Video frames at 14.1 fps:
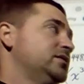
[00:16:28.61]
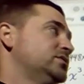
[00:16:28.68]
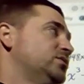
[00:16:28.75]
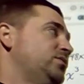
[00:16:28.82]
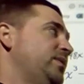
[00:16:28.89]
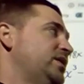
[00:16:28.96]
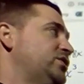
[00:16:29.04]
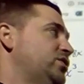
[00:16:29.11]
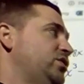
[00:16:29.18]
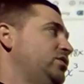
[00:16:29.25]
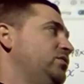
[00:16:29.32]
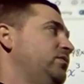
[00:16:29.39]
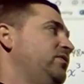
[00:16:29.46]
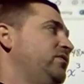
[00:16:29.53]
So make sure you
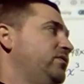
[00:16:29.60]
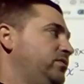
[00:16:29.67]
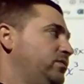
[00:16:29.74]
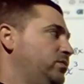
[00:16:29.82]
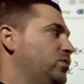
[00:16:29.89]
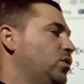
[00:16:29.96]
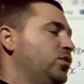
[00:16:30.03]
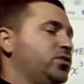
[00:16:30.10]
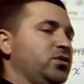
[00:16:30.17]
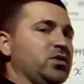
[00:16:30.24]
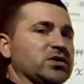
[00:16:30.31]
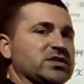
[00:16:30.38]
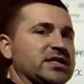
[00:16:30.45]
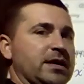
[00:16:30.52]
go through
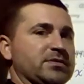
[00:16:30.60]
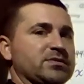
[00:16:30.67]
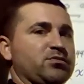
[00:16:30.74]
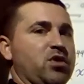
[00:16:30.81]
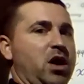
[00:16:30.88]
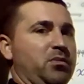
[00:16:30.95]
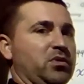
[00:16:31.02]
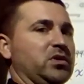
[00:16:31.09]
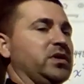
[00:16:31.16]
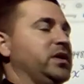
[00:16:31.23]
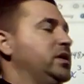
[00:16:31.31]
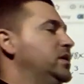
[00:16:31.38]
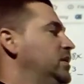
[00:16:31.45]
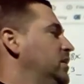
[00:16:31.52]
your steps
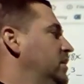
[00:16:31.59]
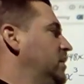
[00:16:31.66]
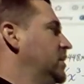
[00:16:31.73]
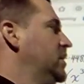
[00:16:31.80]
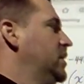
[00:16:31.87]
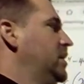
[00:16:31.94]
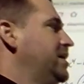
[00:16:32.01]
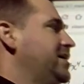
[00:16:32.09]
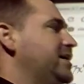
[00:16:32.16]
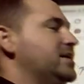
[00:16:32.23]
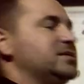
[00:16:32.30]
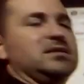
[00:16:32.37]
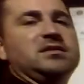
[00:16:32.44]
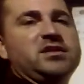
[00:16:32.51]
properly. It
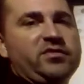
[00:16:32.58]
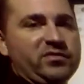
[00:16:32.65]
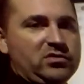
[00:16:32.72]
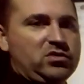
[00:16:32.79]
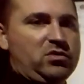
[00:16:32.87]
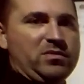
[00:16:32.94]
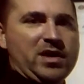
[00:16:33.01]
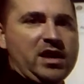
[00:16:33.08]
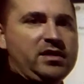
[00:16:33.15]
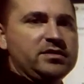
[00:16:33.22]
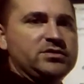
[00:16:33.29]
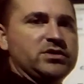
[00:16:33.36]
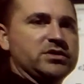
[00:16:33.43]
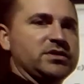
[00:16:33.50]
isn't difficult math,
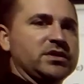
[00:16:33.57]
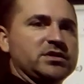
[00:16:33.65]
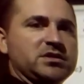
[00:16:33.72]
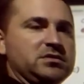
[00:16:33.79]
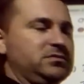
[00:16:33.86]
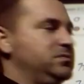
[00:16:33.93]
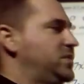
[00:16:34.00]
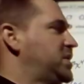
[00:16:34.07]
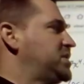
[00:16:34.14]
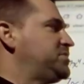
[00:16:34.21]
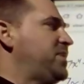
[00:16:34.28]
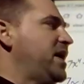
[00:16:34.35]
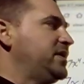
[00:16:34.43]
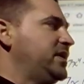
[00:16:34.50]
it's just
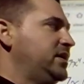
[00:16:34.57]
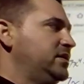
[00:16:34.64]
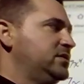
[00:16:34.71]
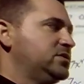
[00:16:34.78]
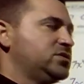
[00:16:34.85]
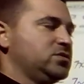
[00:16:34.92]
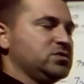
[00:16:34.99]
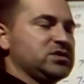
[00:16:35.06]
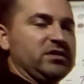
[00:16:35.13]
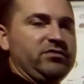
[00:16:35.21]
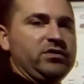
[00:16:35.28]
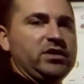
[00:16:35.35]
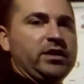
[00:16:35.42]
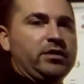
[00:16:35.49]
expanding. So stuff
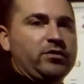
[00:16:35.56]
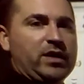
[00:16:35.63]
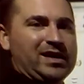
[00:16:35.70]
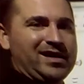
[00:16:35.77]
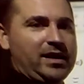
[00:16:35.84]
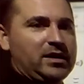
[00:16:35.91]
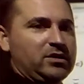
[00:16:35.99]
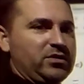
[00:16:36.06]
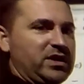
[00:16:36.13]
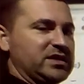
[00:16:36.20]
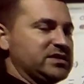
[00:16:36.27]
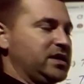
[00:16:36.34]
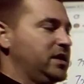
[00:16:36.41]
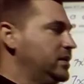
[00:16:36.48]
you did in grade 9 and grade
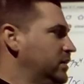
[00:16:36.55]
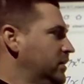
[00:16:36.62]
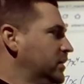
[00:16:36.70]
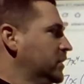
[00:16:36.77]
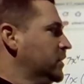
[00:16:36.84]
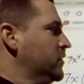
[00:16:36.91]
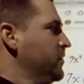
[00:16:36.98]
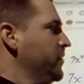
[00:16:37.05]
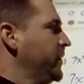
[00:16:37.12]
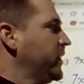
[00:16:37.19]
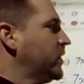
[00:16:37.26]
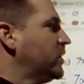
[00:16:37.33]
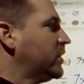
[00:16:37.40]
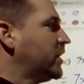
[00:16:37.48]
10.
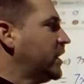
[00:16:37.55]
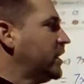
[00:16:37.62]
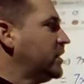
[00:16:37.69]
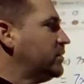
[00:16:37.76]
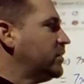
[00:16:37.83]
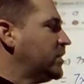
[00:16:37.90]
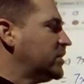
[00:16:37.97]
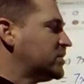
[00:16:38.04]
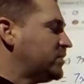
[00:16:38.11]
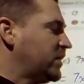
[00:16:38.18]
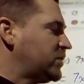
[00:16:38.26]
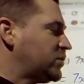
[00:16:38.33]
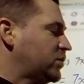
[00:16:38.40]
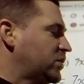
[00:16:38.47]
Okay? But just
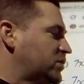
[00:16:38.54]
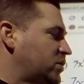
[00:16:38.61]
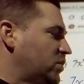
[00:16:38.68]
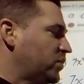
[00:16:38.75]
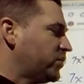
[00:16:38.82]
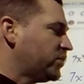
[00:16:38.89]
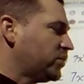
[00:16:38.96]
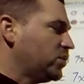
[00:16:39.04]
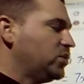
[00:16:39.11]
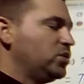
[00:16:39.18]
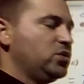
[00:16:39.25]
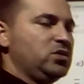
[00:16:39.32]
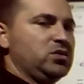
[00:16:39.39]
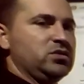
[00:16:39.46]
make sure as you go through
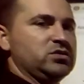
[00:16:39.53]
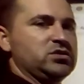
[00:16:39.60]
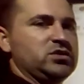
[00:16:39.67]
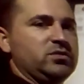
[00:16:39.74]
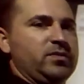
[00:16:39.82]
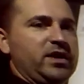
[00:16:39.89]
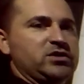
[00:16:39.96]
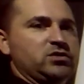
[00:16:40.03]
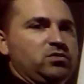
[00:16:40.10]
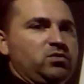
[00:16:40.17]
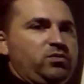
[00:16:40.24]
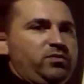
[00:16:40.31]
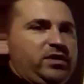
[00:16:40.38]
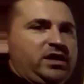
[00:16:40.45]
to
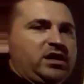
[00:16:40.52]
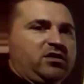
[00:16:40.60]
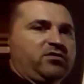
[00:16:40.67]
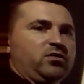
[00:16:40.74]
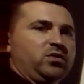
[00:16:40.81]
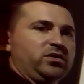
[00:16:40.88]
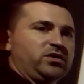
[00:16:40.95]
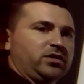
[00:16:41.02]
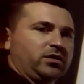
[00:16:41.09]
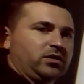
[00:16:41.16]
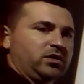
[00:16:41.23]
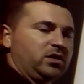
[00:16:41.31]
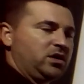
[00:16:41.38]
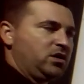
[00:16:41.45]
be careful with your
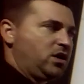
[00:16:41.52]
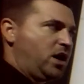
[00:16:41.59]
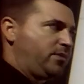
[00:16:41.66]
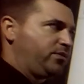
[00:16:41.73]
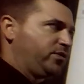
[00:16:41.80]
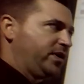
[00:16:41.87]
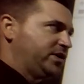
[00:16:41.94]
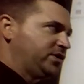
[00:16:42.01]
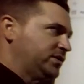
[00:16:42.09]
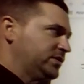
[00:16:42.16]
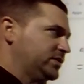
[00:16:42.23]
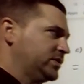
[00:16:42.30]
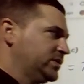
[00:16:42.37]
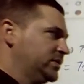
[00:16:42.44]

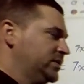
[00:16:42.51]
operations.